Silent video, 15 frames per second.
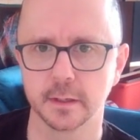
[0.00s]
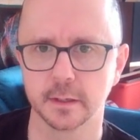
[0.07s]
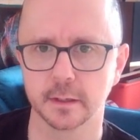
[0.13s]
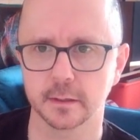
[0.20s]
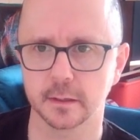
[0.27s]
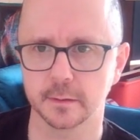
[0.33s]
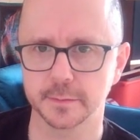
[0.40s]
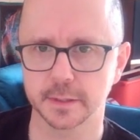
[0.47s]

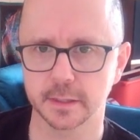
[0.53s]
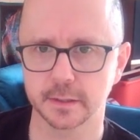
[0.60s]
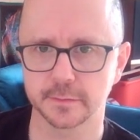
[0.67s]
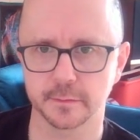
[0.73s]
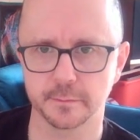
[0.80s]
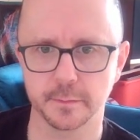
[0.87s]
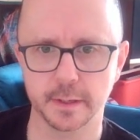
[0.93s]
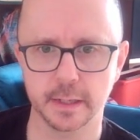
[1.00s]
clumsiness
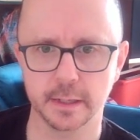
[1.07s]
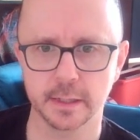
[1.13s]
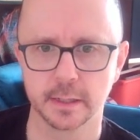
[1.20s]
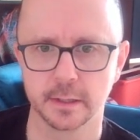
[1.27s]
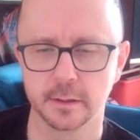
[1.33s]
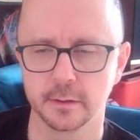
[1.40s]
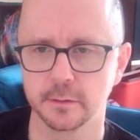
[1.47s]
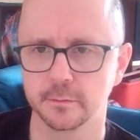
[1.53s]
from me.
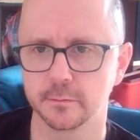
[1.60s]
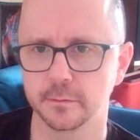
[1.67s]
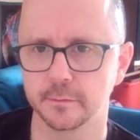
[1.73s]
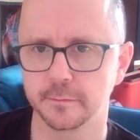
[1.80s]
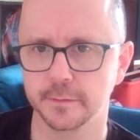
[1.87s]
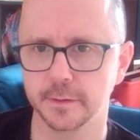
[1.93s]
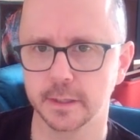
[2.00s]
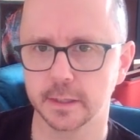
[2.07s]

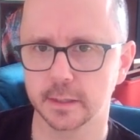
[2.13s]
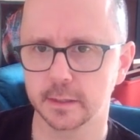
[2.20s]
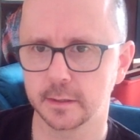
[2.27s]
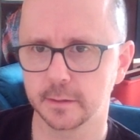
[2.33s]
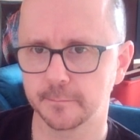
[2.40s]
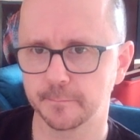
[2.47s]
Revered